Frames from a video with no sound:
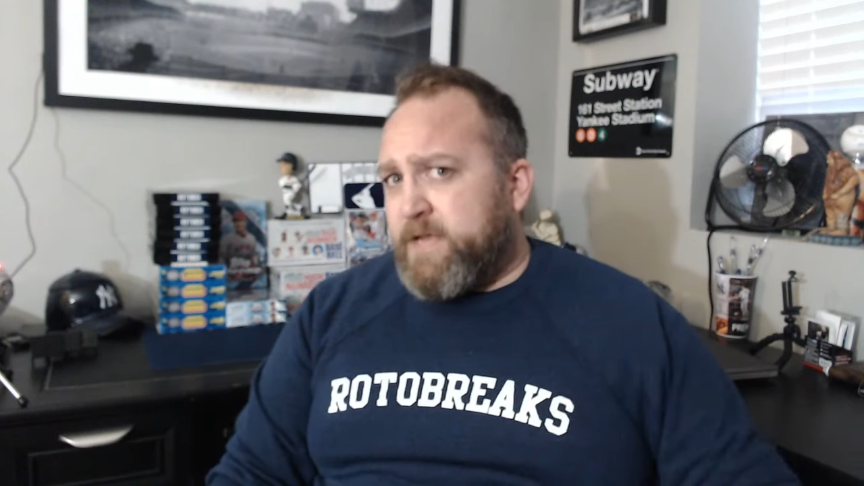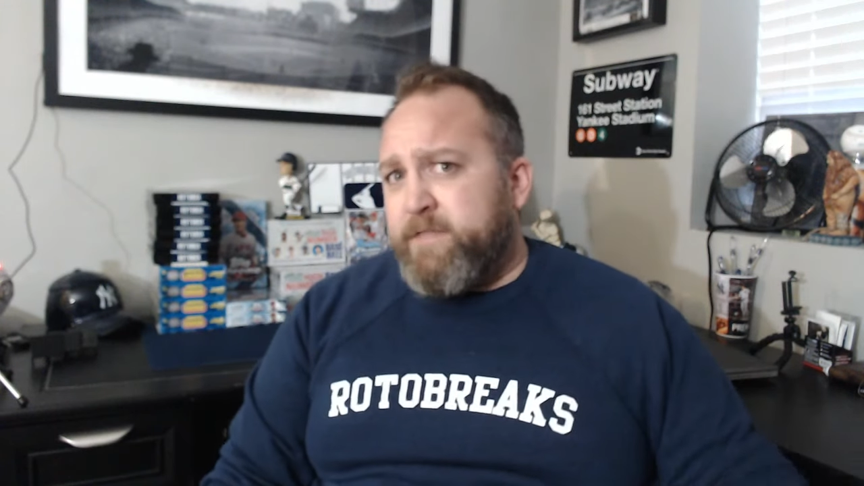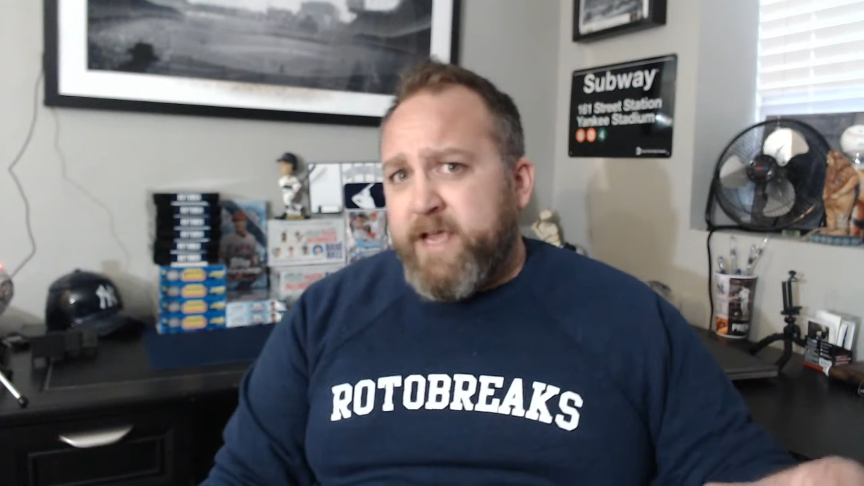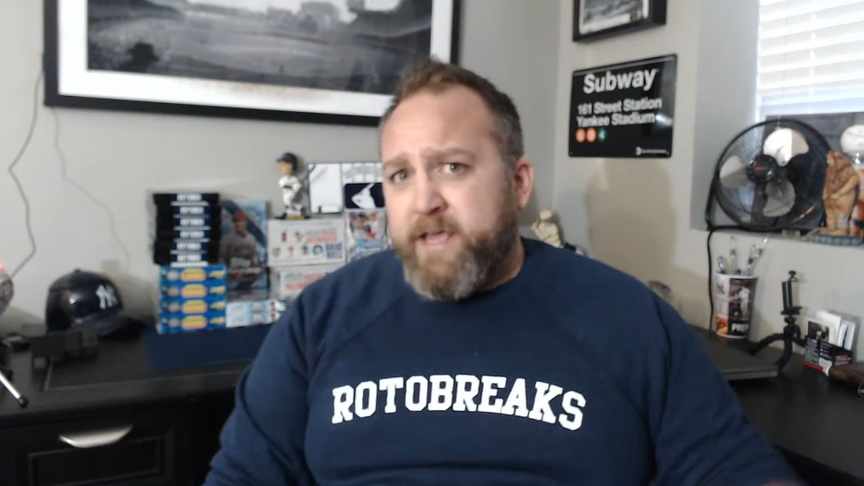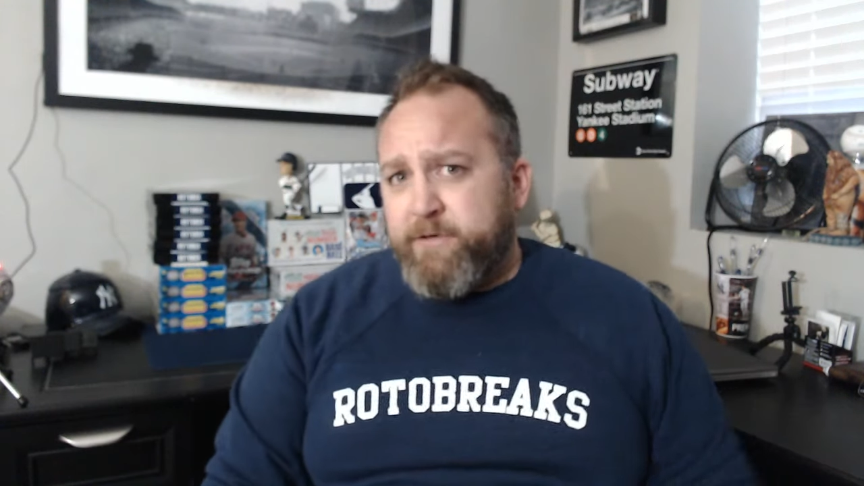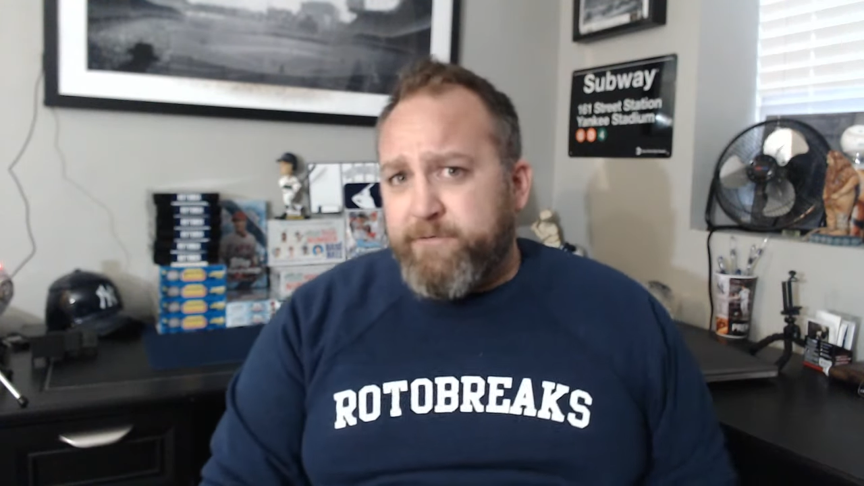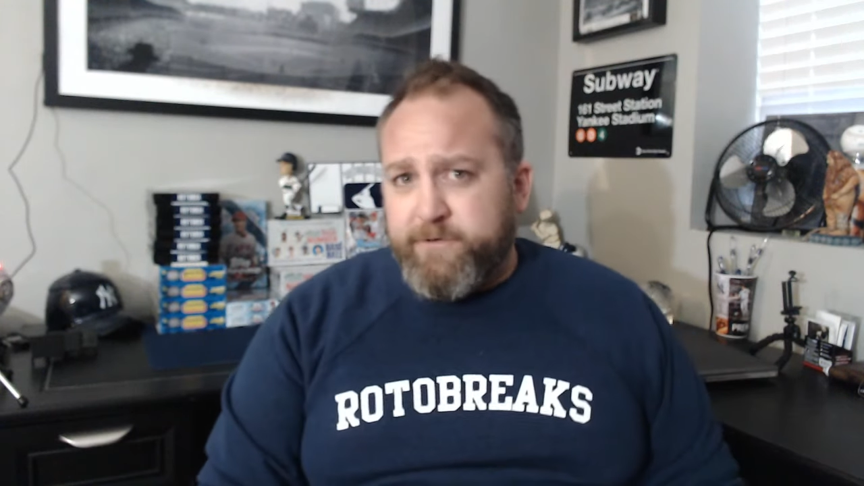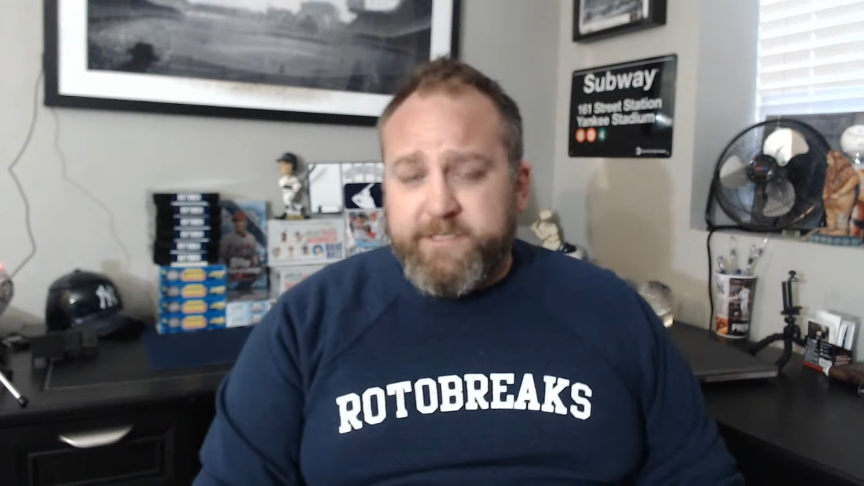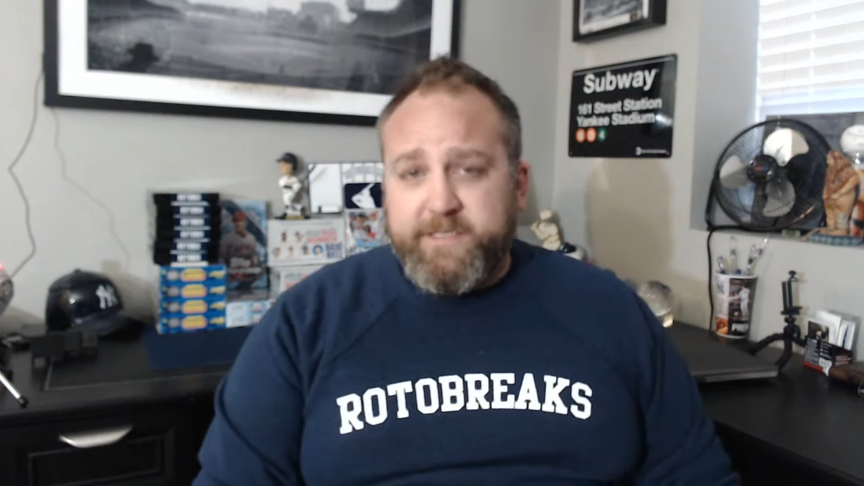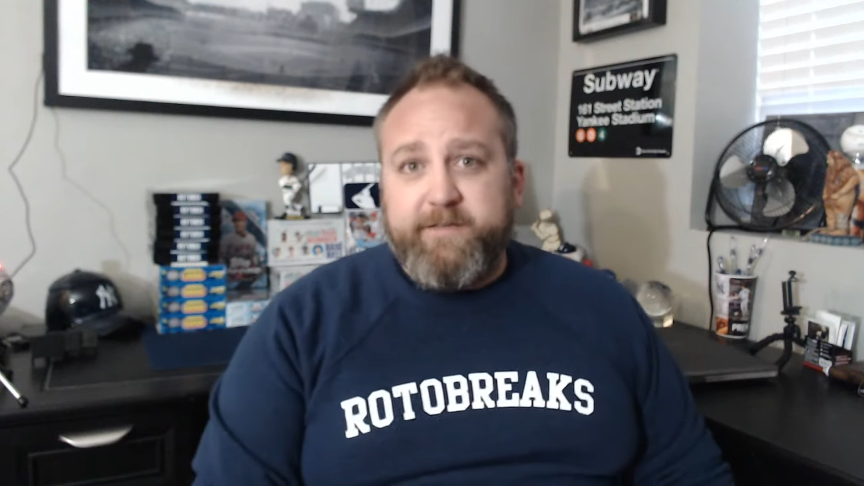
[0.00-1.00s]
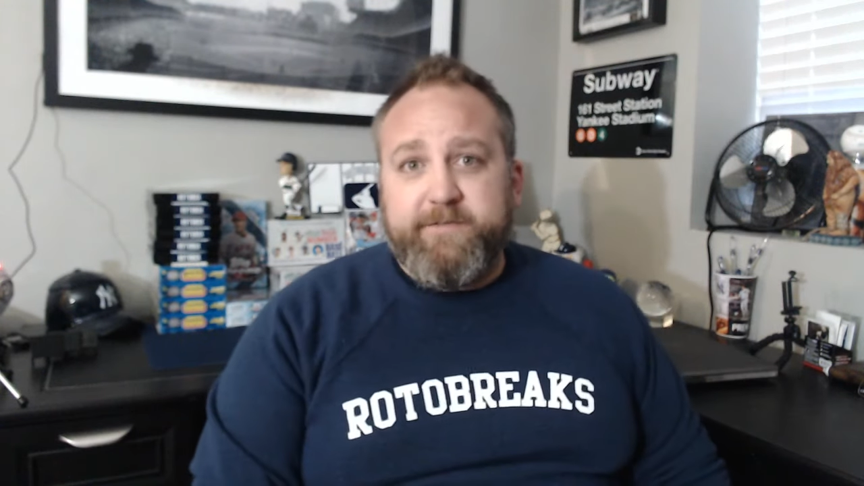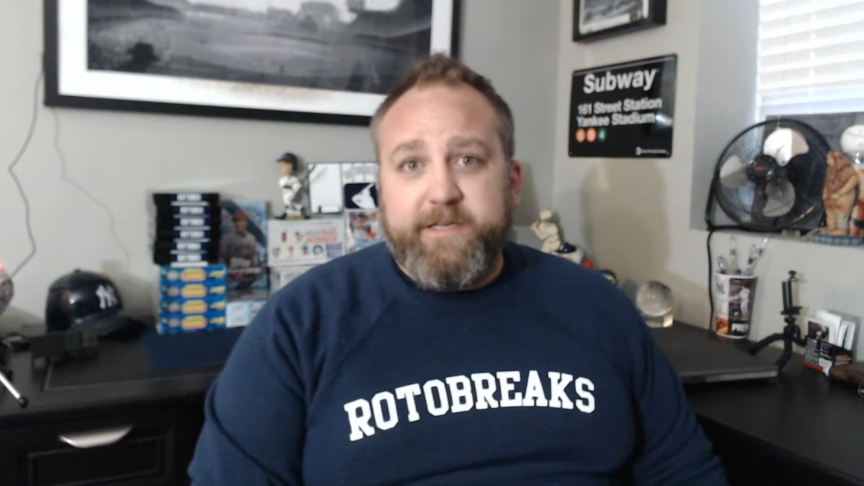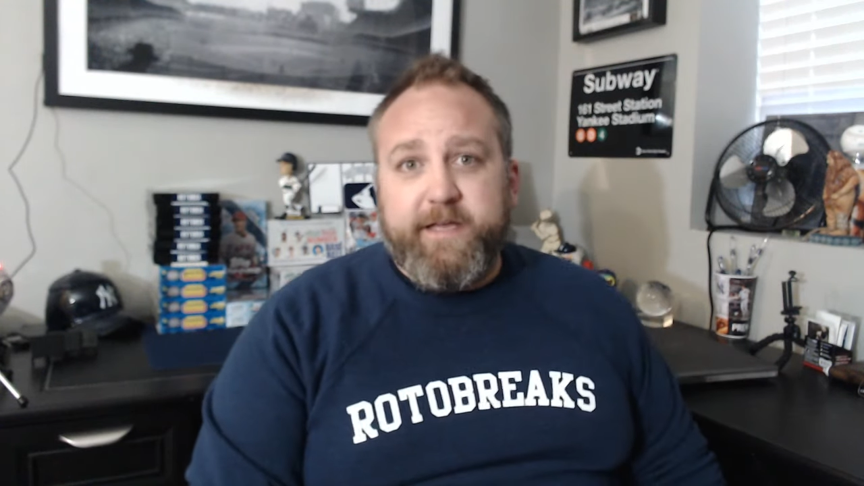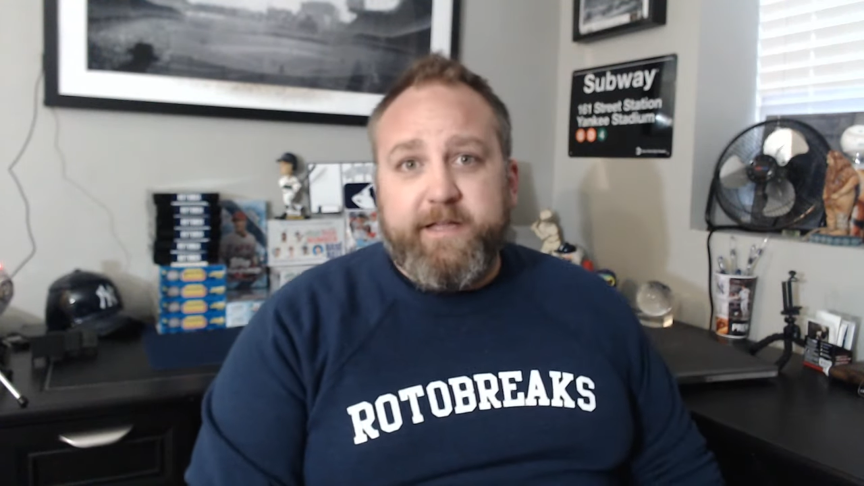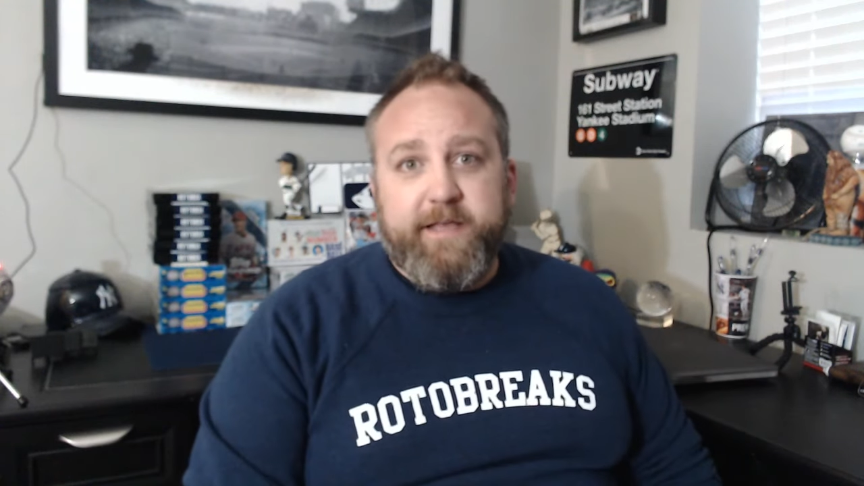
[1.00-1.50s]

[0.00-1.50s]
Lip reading: that you've received in